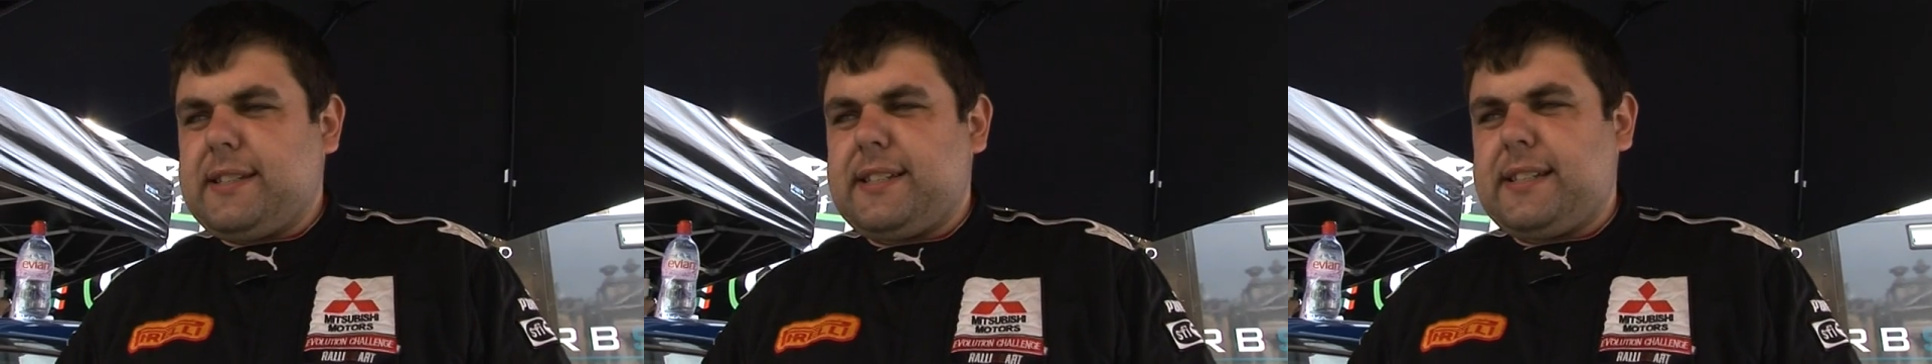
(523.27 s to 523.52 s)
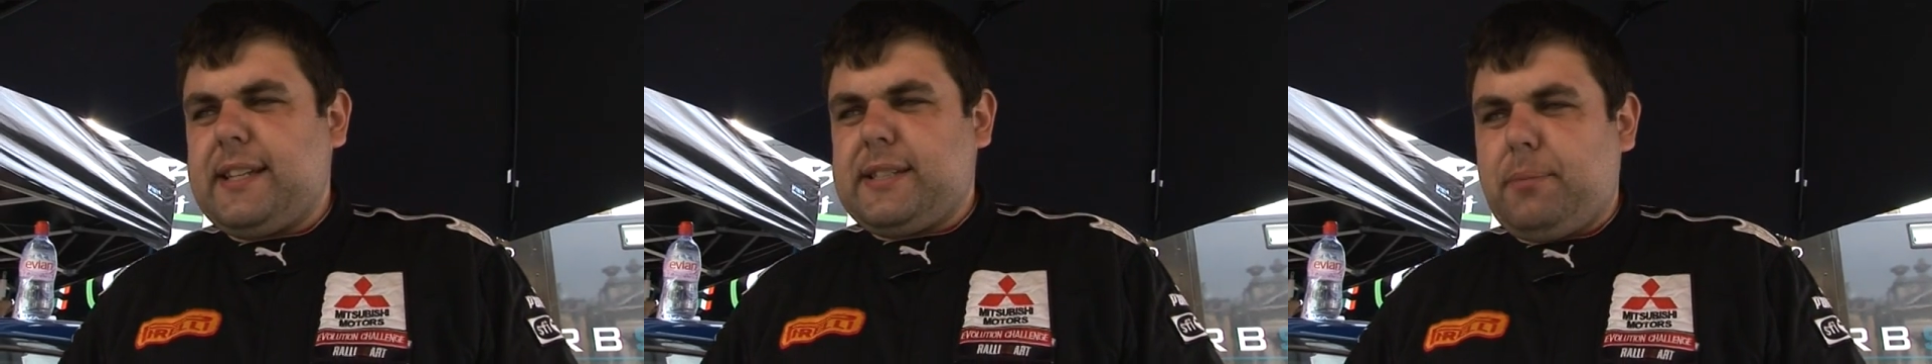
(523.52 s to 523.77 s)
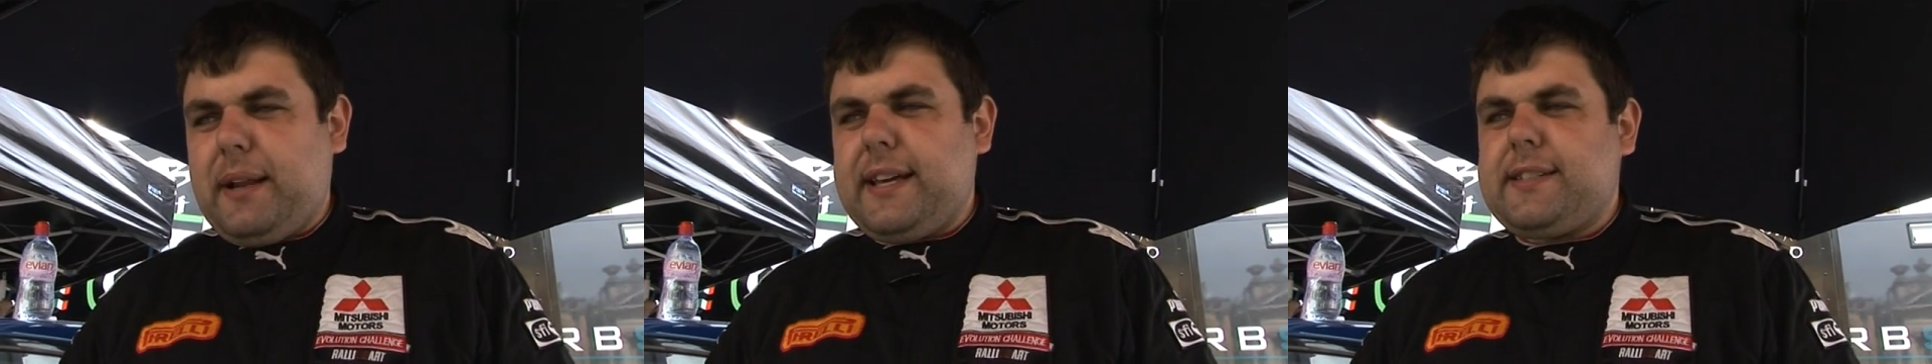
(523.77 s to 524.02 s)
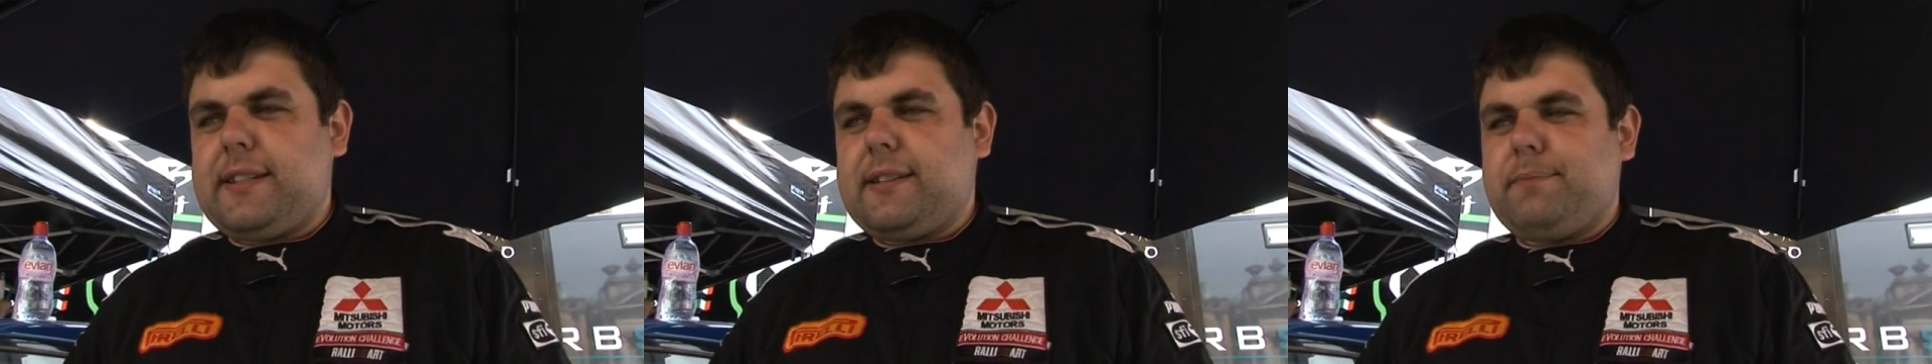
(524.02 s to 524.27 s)
It's a place
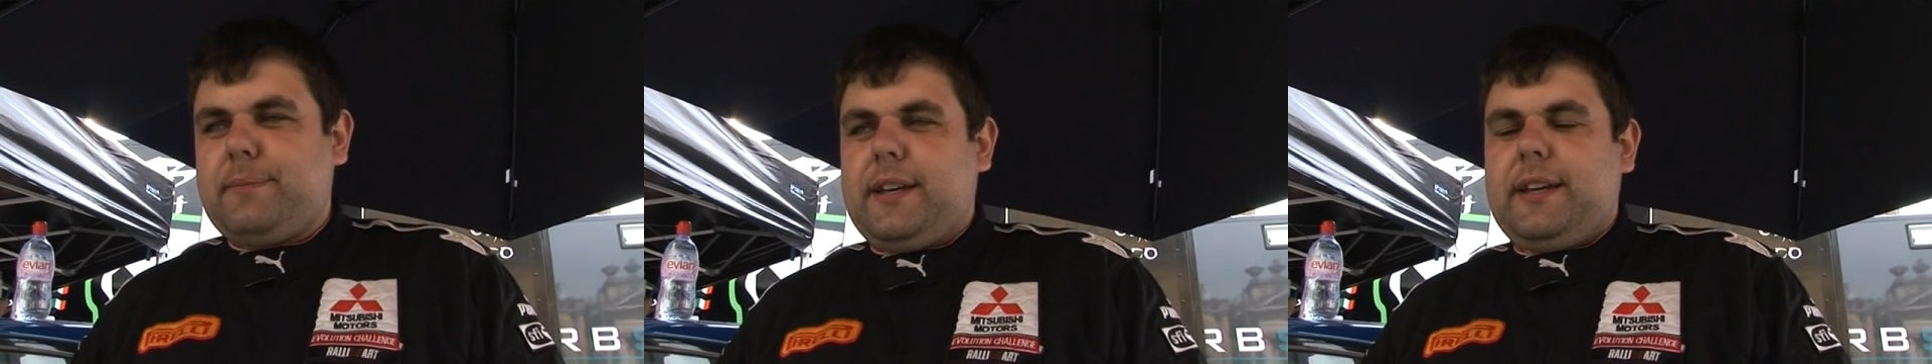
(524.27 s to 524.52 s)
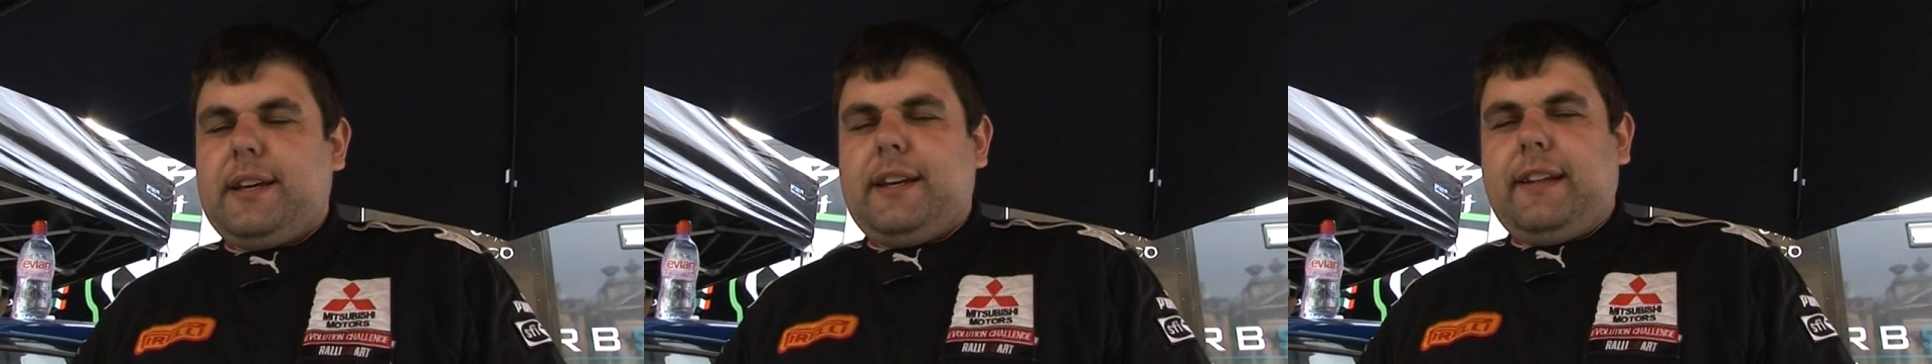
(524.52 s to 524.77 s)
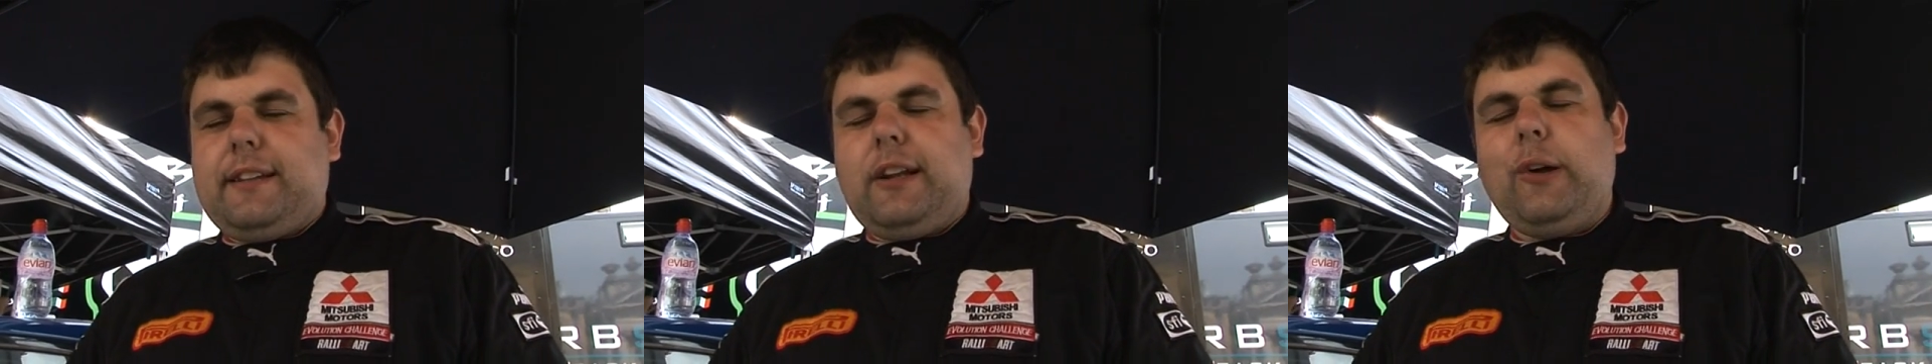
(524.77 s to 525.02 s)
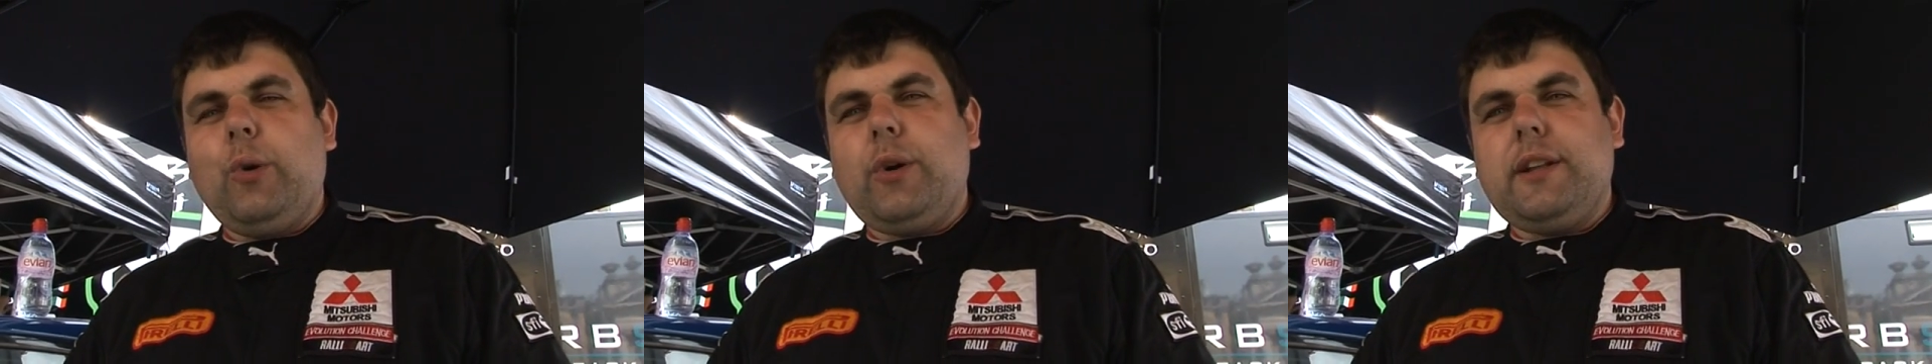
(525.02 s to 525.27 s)
that the
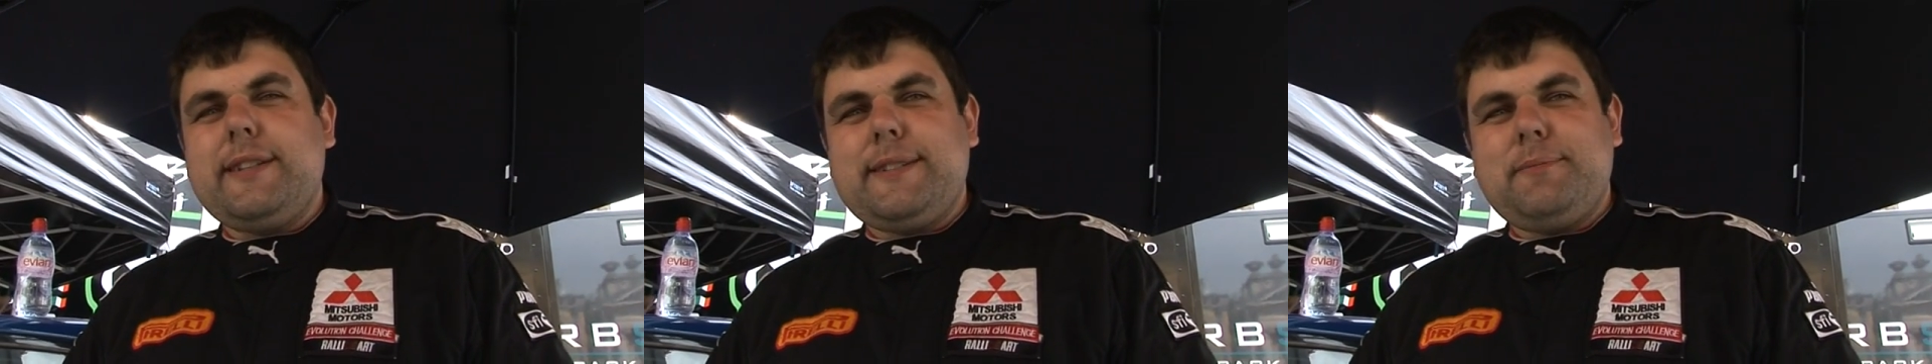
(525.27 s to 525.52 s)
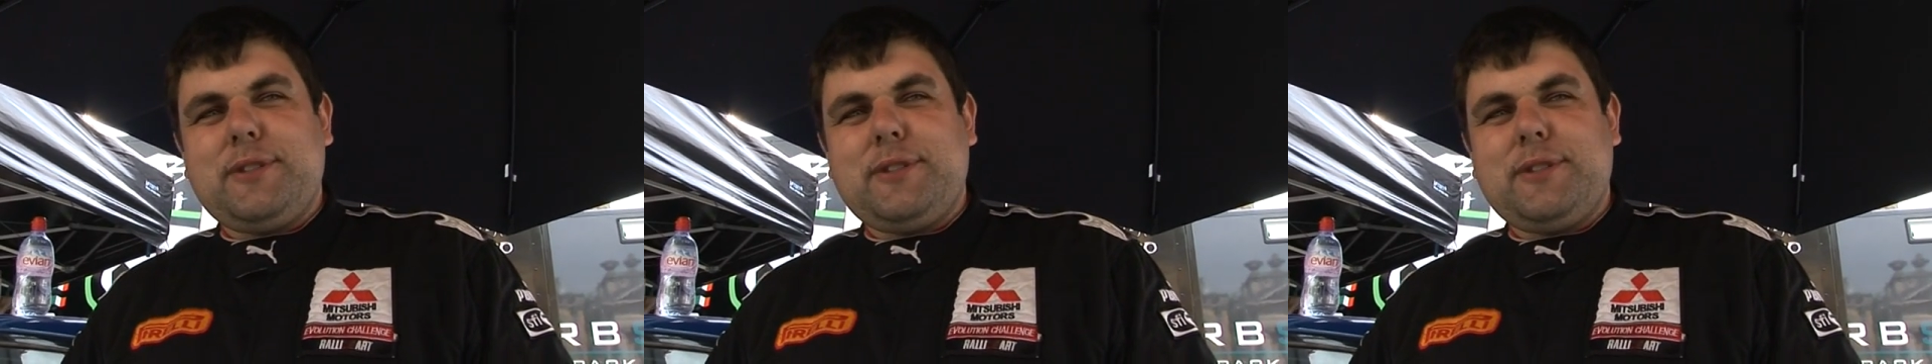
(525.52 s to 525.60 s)
locals.